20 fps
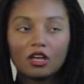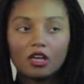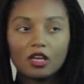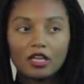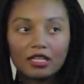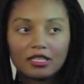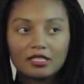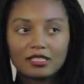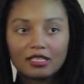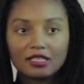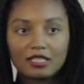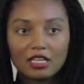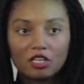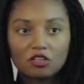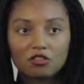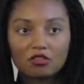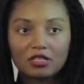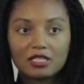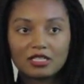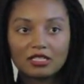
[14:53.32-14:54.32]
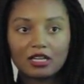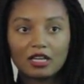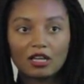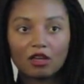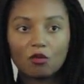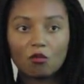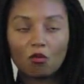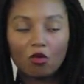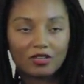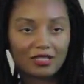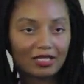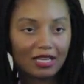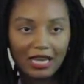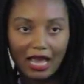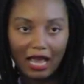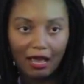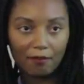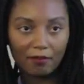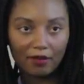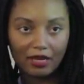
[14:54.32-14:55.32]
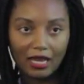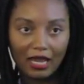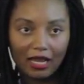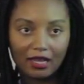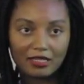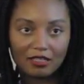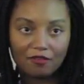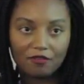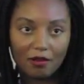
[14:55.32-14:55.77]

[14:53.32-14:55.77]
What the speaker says: is this interesting? What's going to happen next?